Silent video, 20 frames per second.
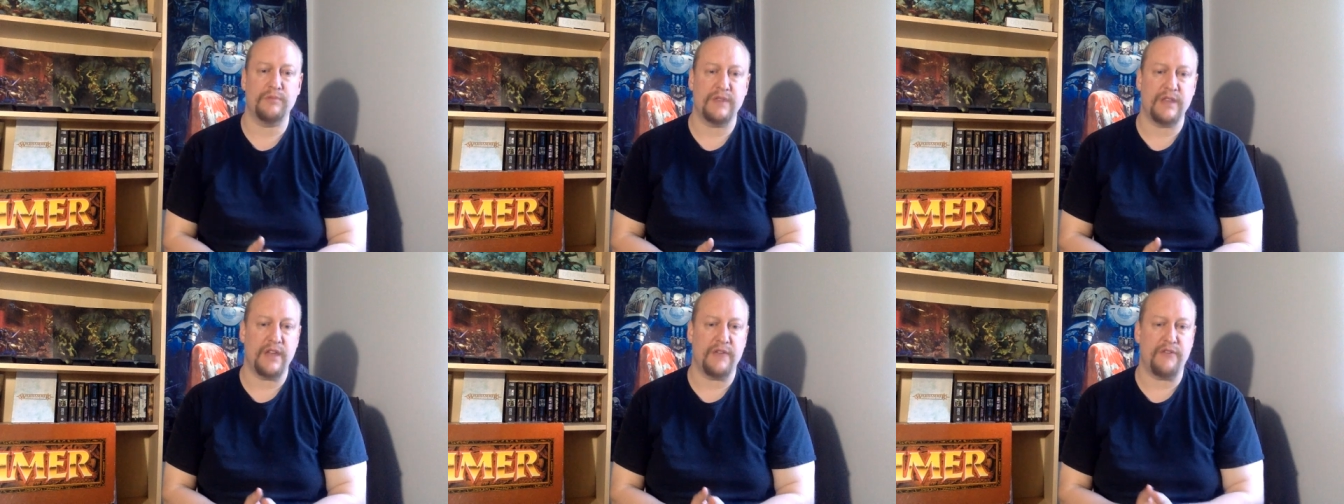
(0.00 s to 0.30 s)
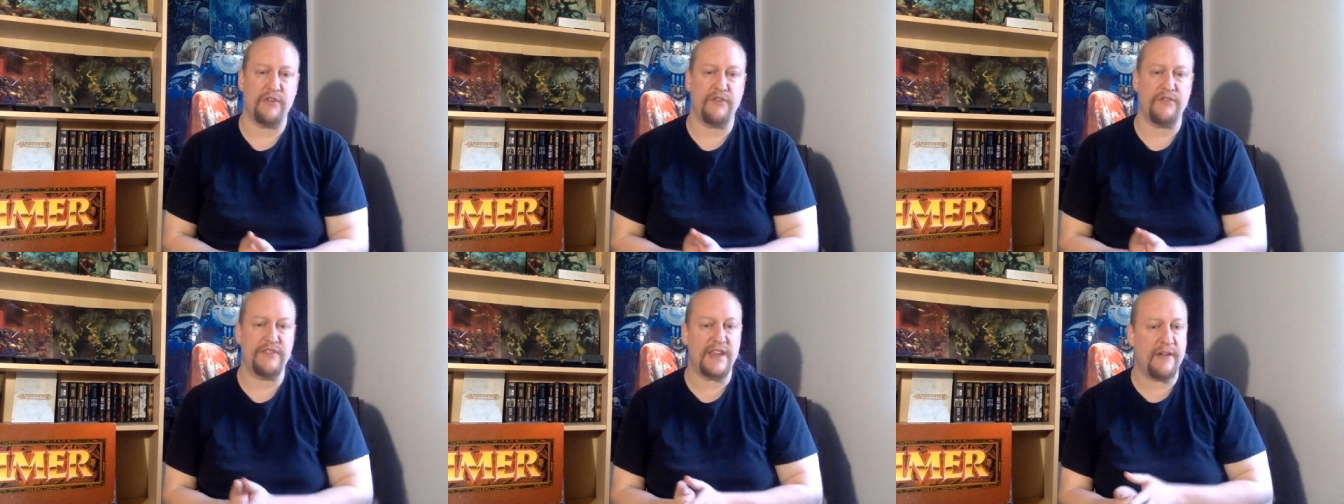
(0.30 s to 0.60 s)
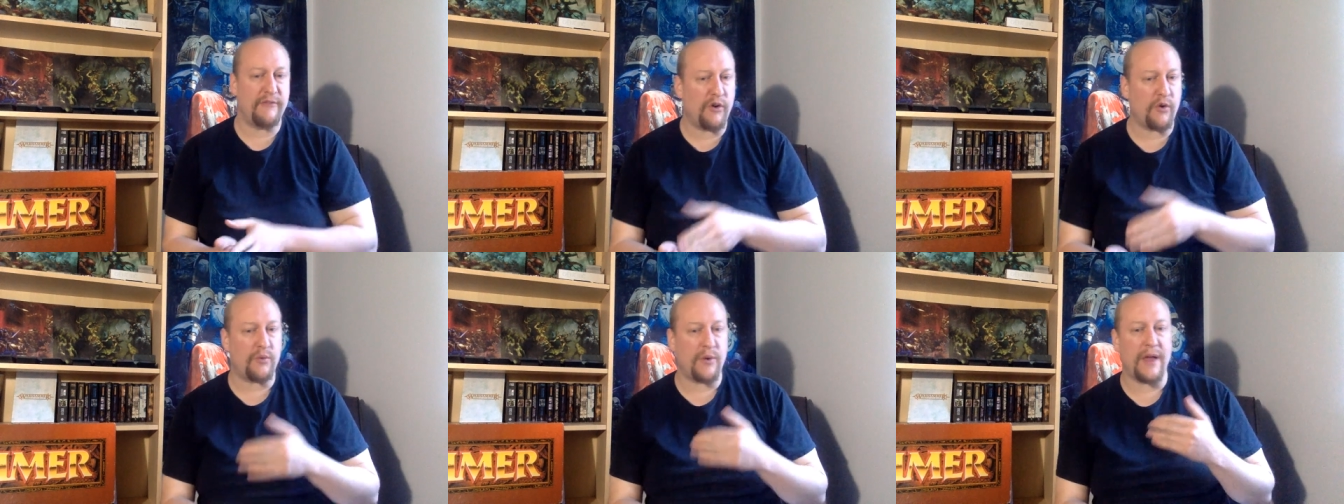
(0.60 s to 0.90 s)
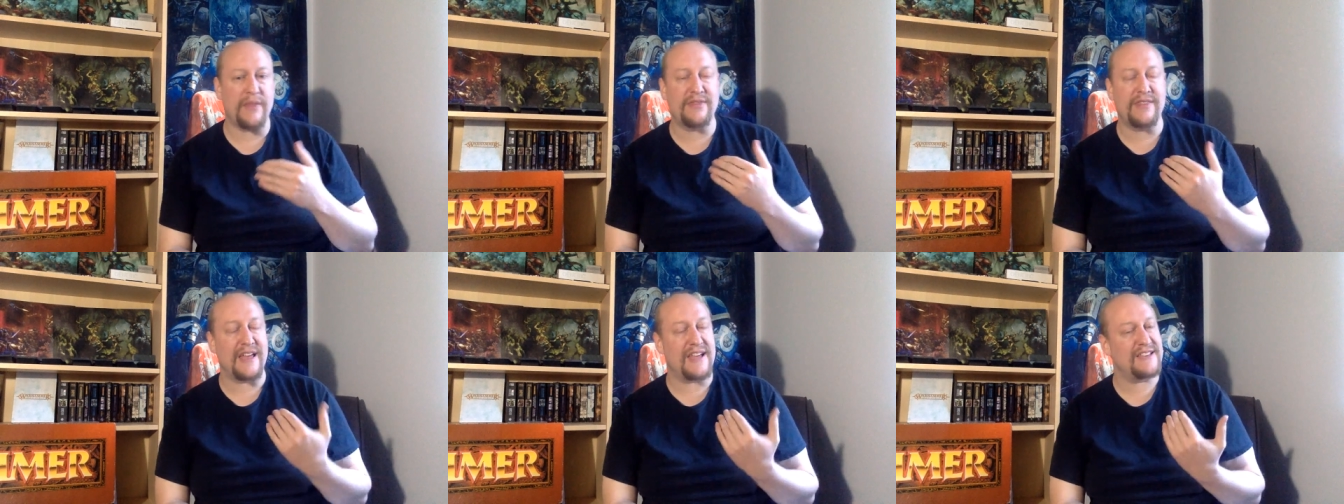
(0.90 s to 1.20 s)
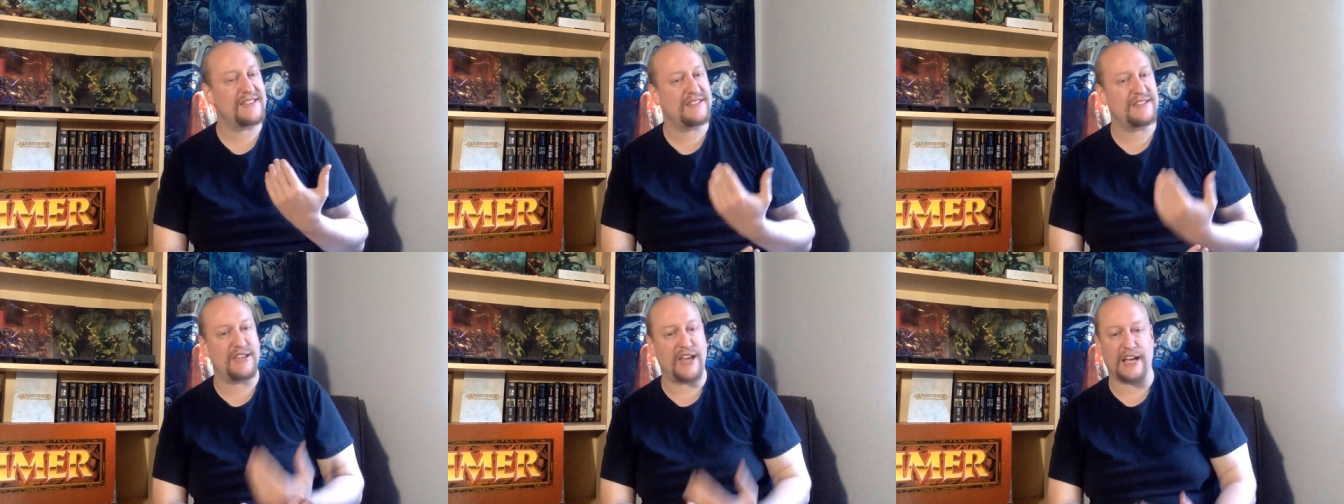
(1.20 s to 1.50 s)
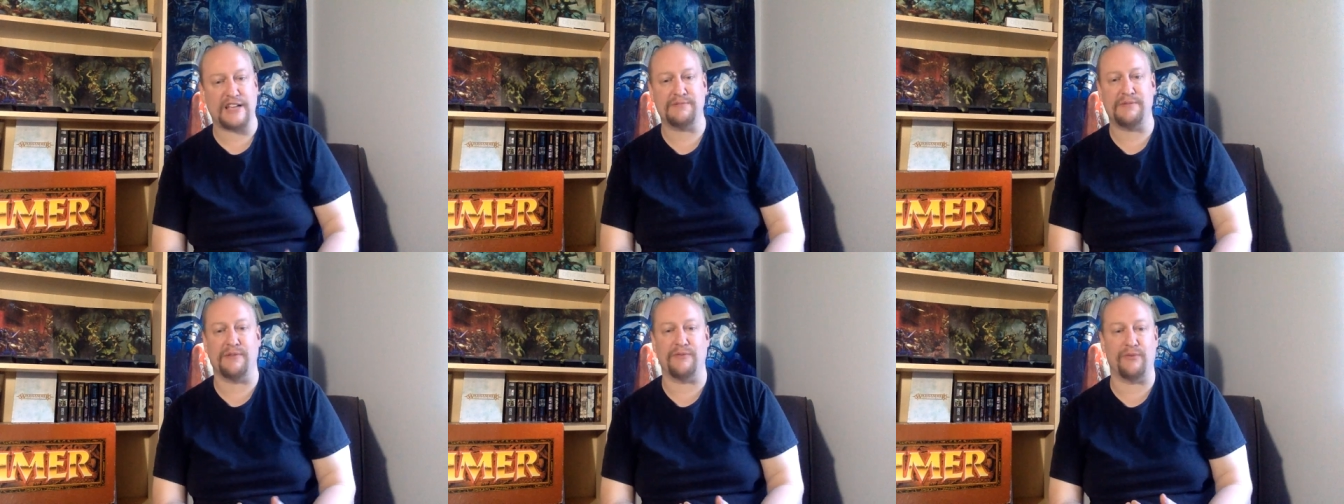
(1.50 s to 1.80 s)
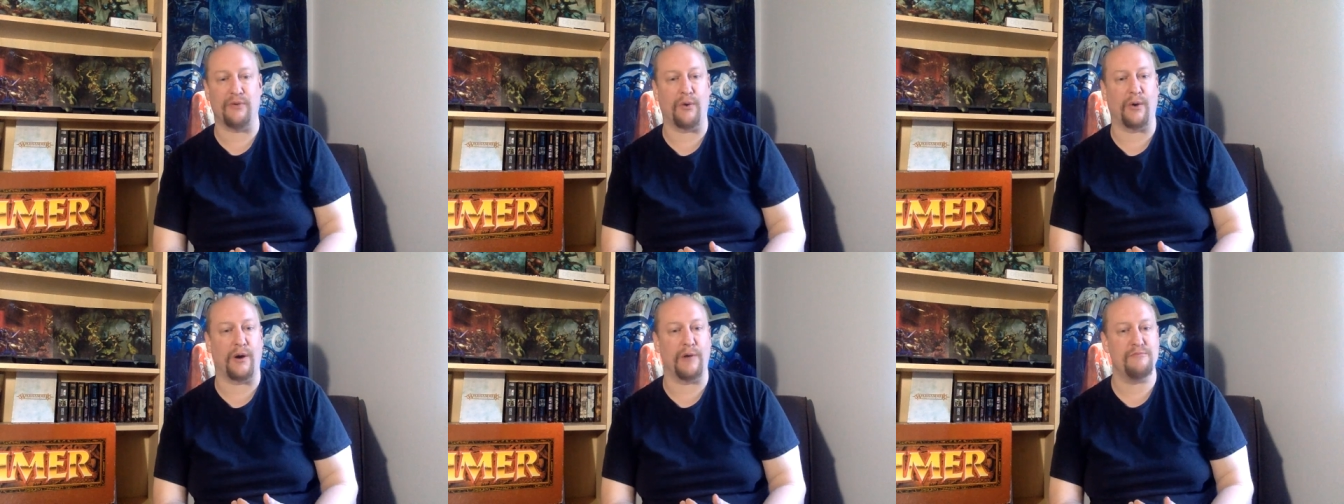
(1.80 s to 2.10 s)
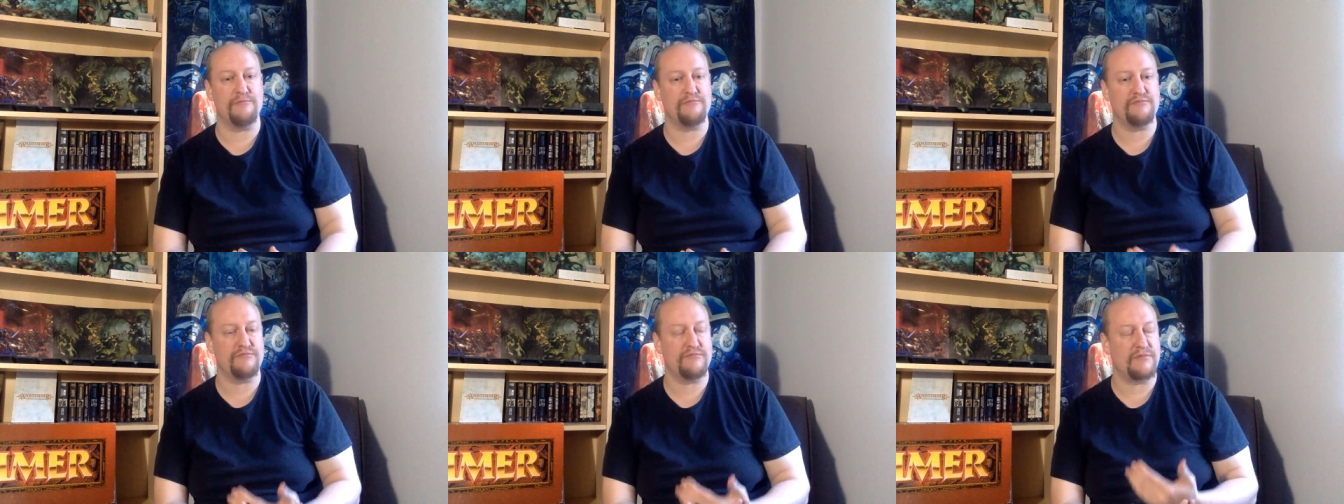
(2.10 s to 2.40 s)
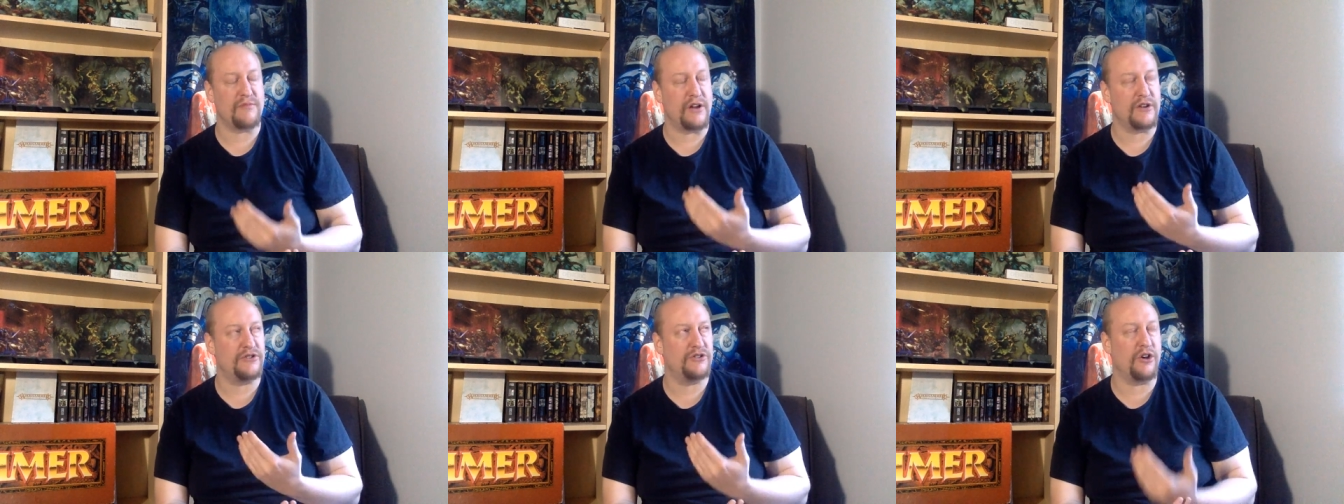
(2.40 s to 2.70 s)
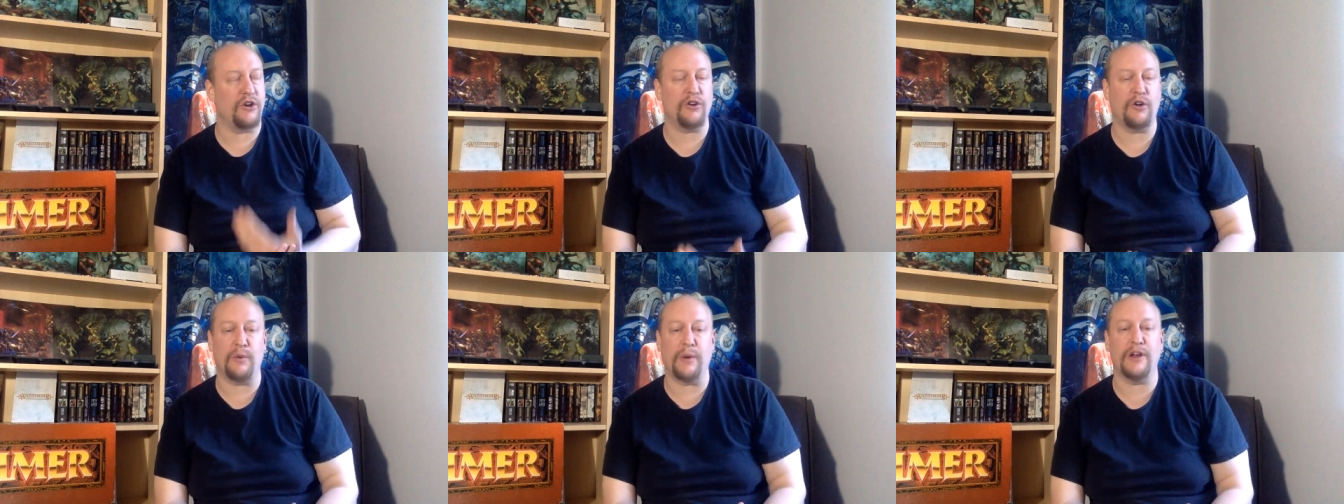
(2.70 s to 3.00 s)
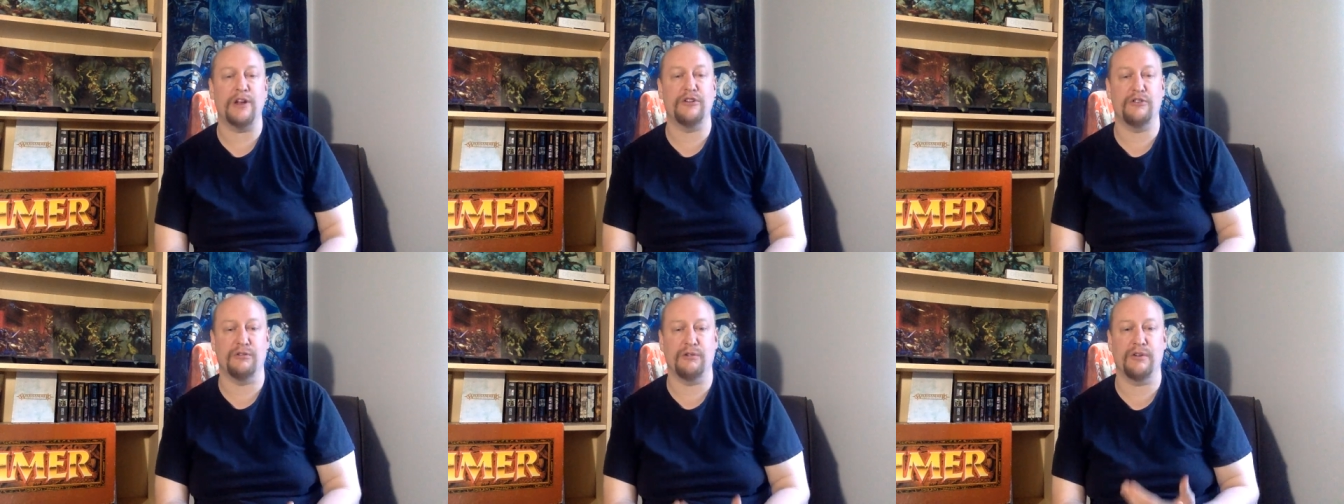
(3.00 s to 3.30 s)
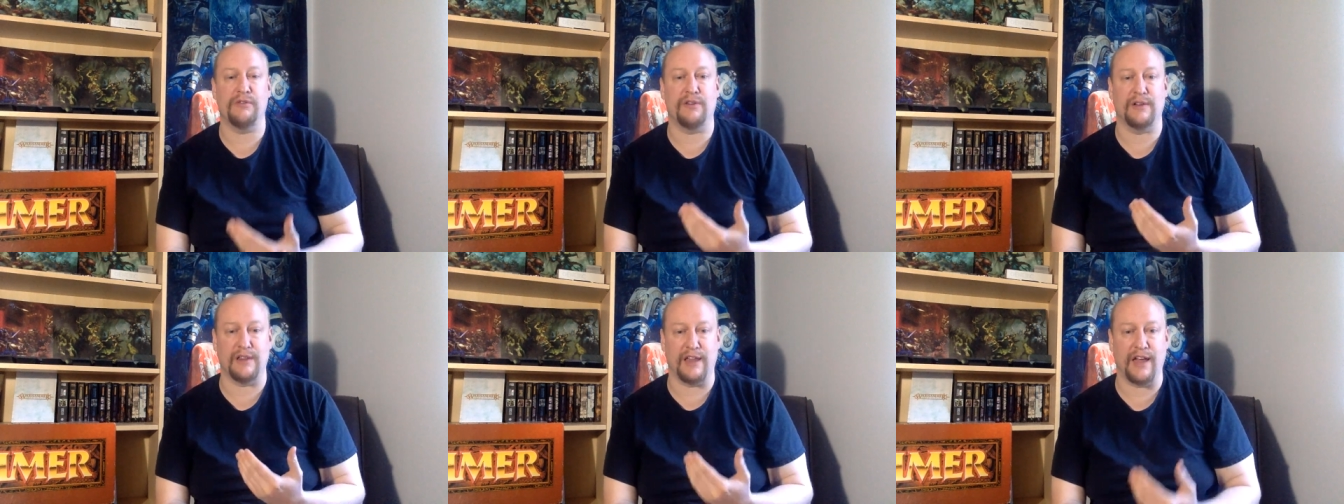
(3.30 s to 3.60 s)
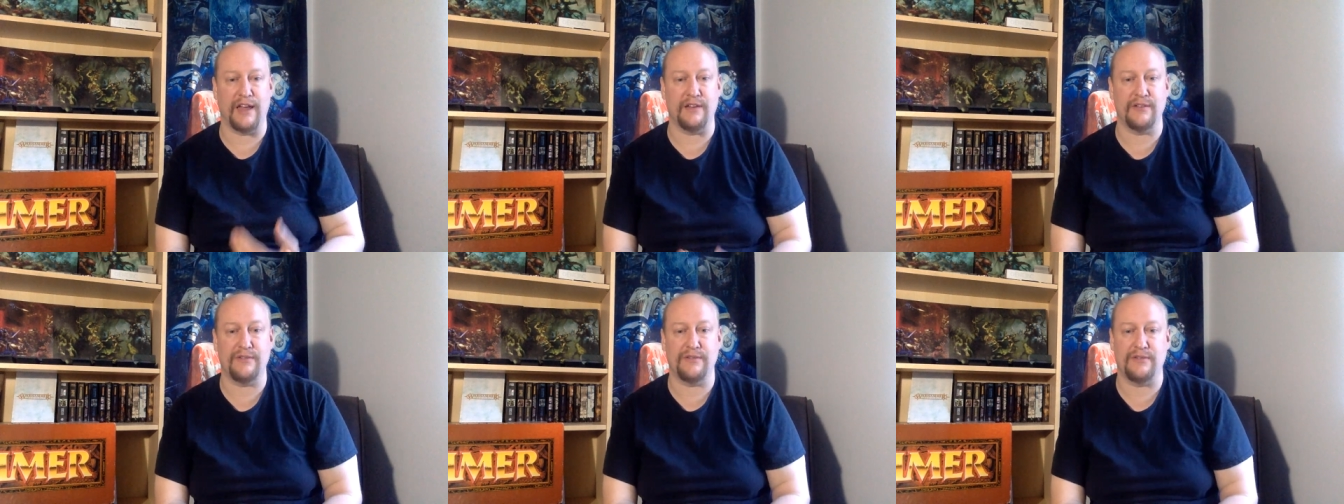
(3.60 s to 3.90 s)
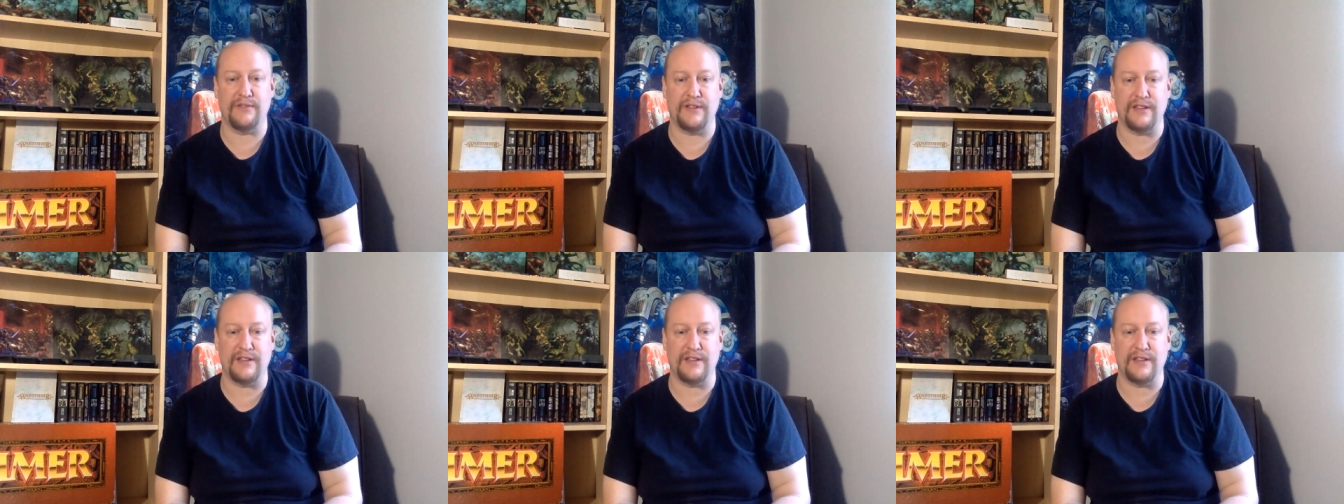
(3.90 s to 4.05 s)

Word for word: If you've never read this text before, I don't know what you're doing with your life.